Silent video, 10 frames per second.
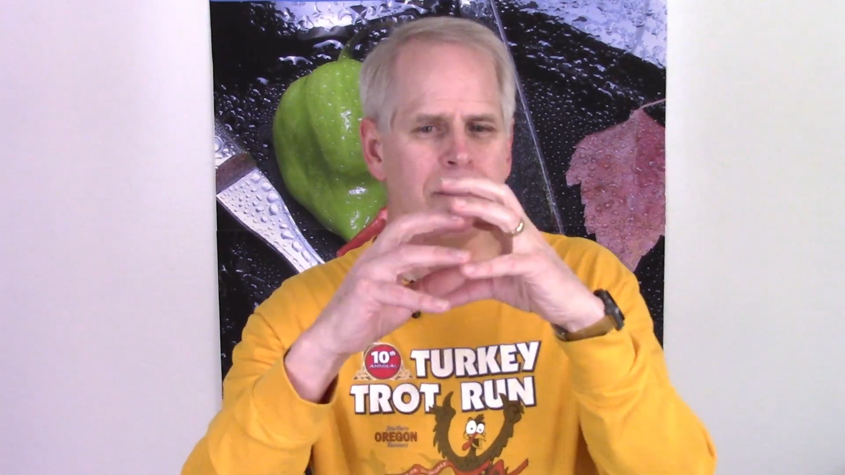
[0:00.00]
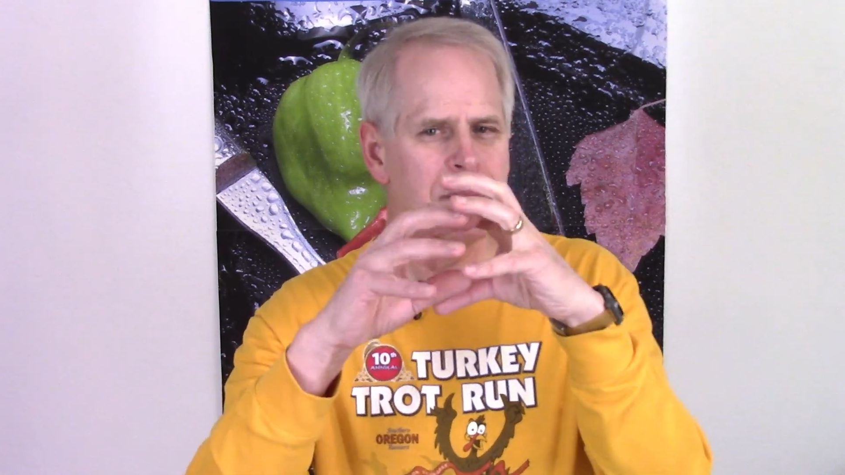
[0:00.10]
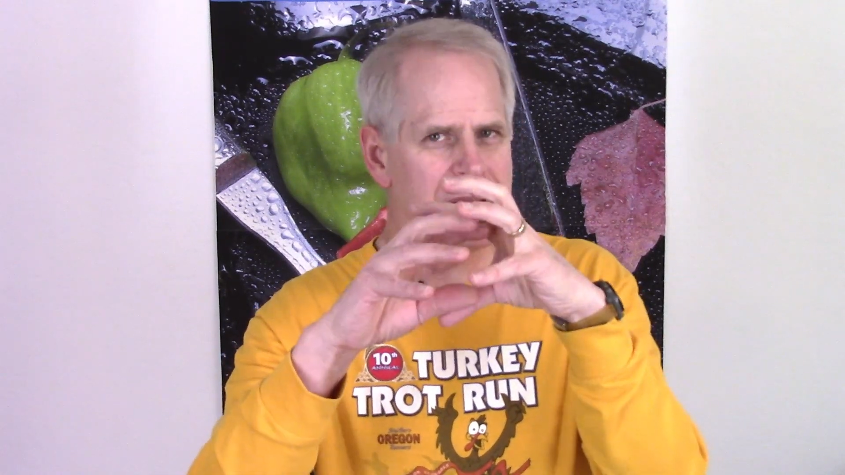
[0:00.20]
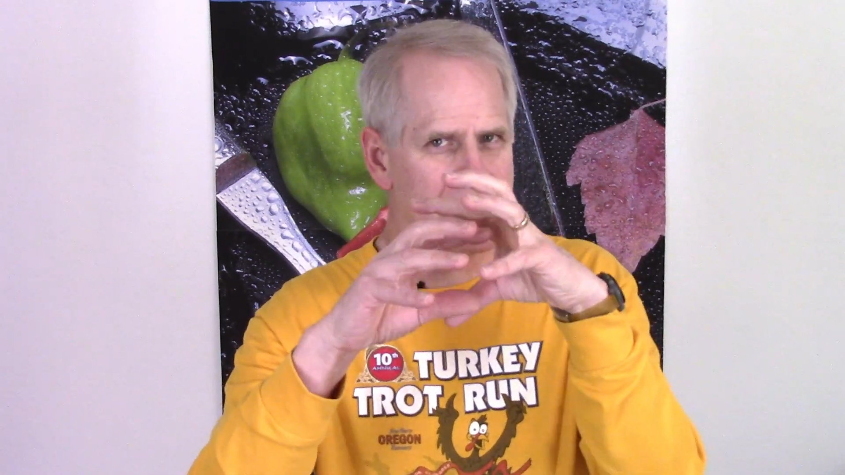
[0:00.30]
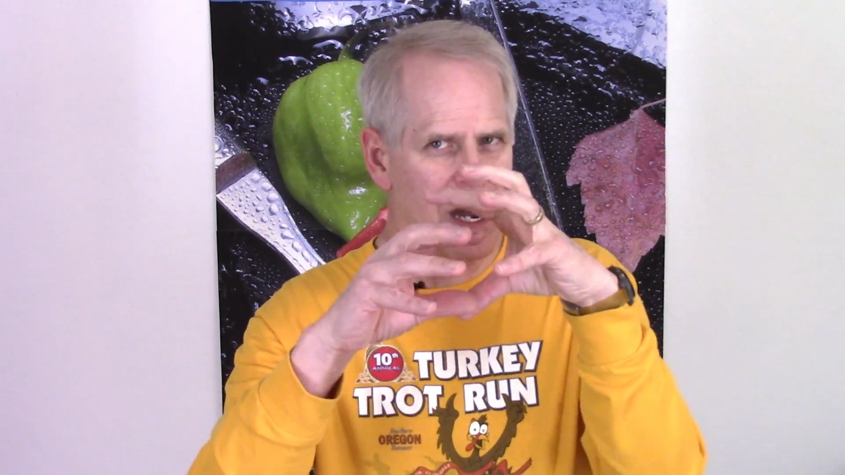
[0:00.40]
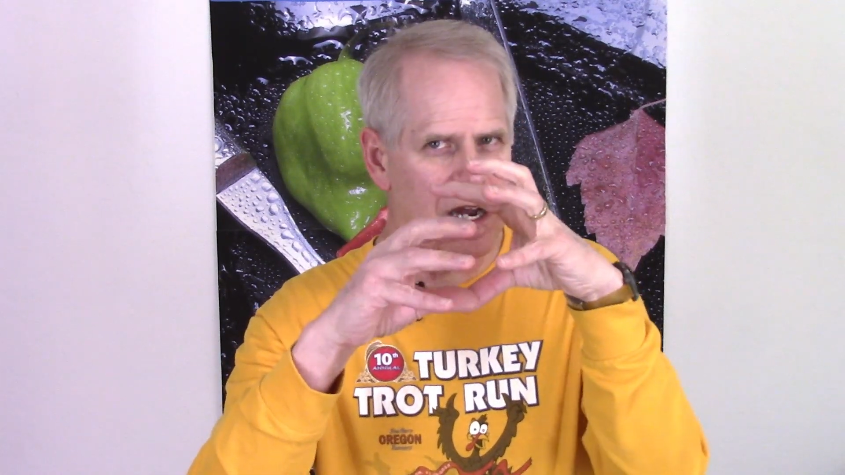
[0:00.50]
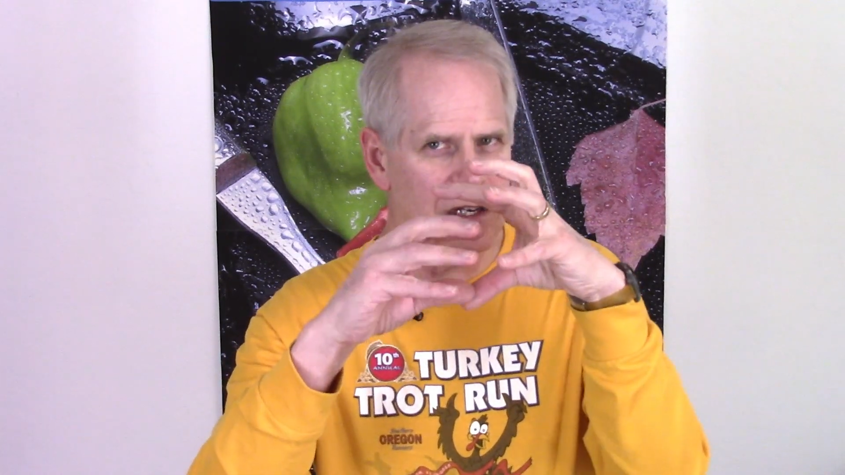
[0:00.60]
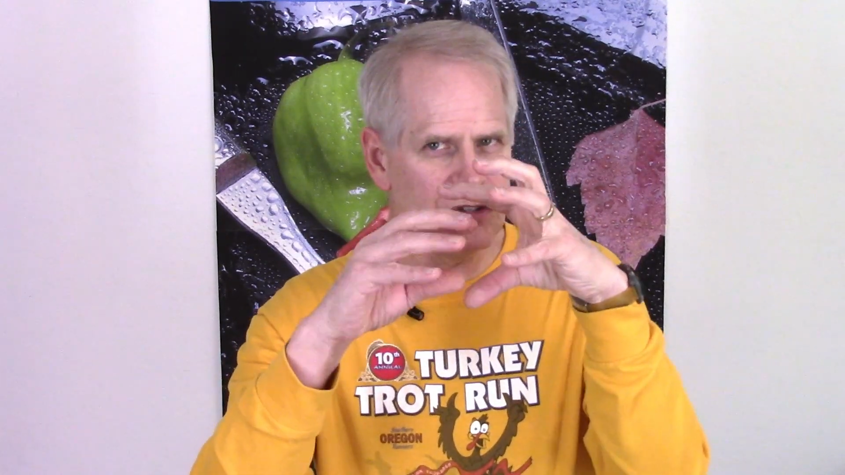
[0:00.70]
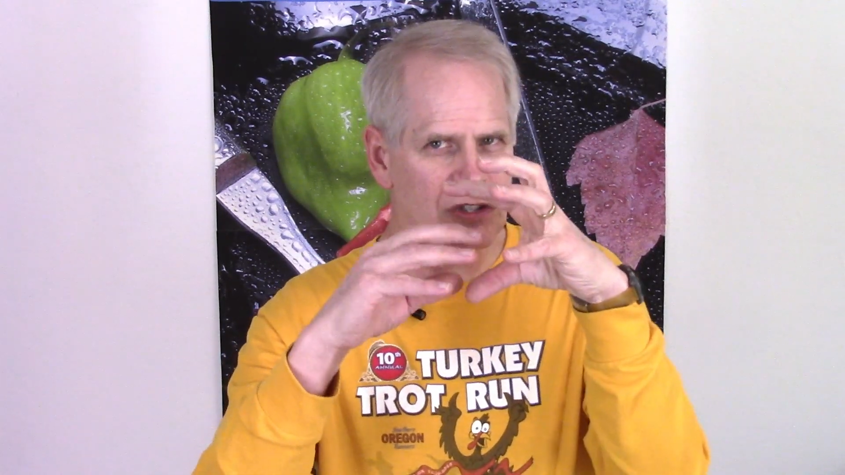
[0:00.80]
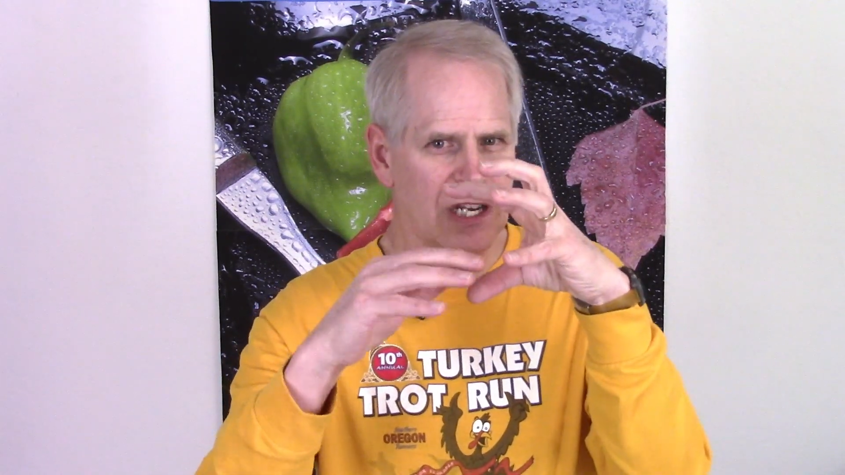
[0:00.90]

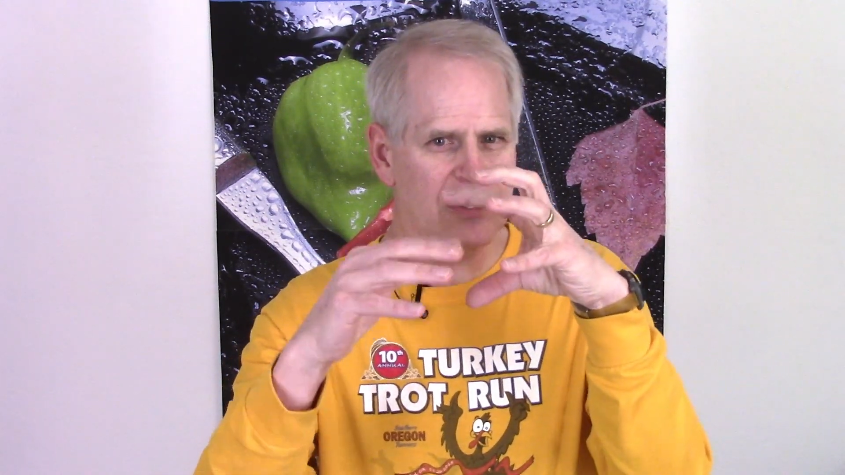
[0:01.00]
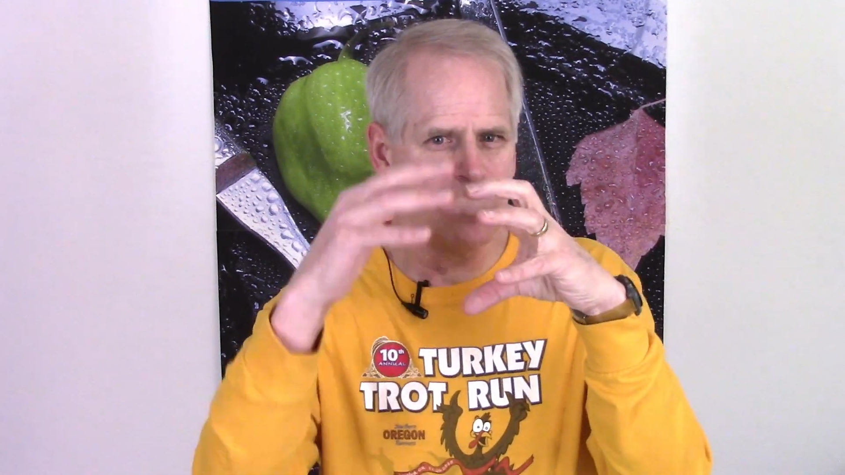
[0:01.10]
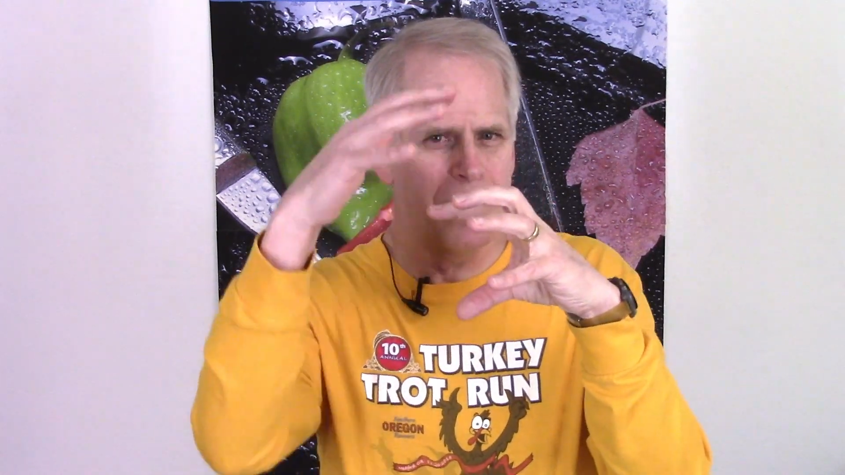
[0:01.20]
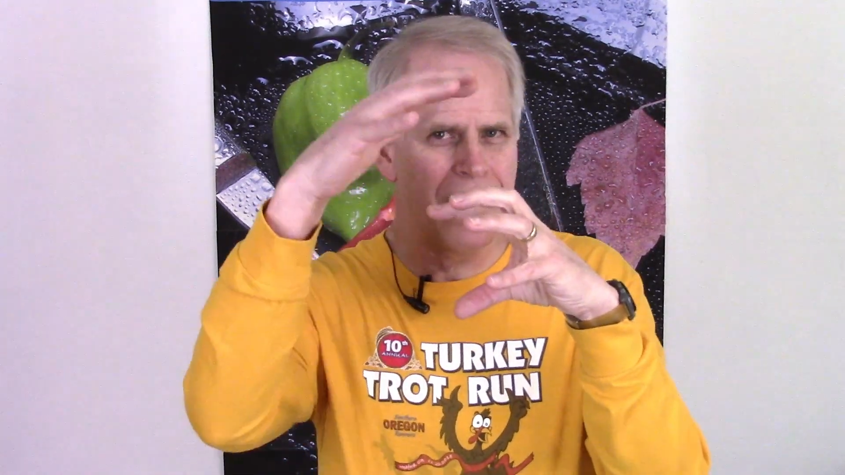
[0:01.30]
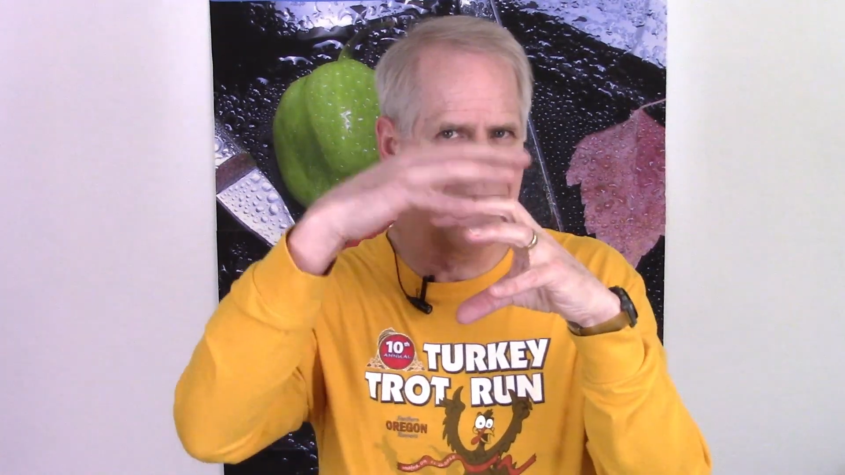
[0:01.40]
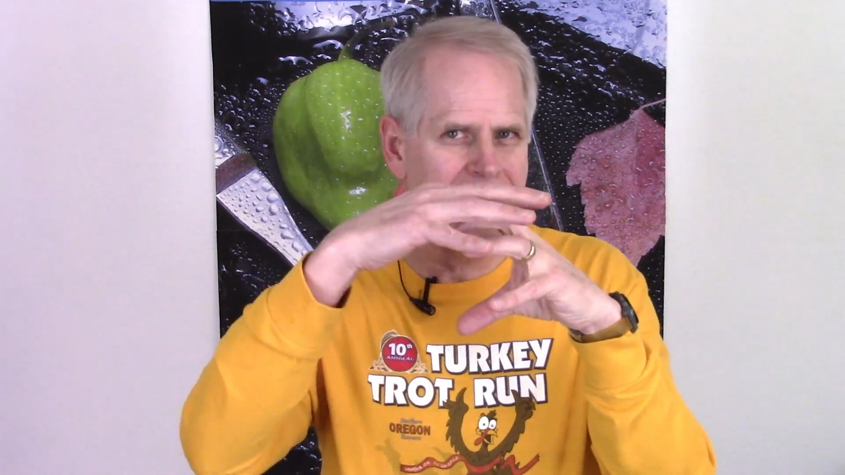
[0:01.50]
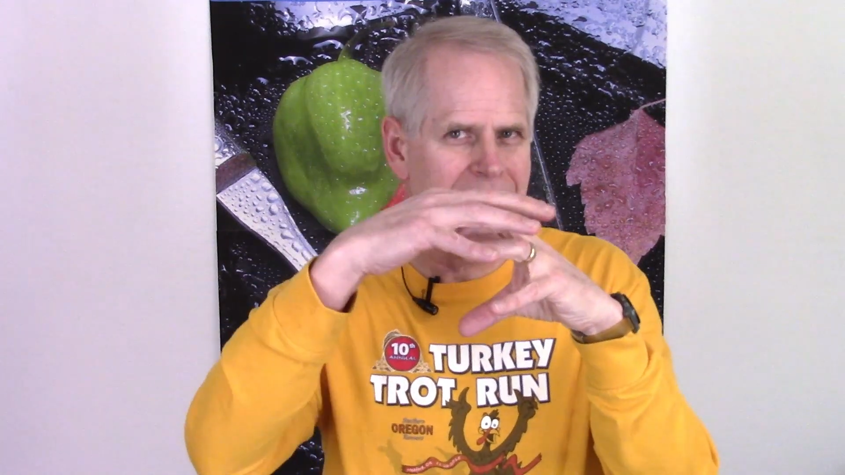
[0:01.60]
because it's being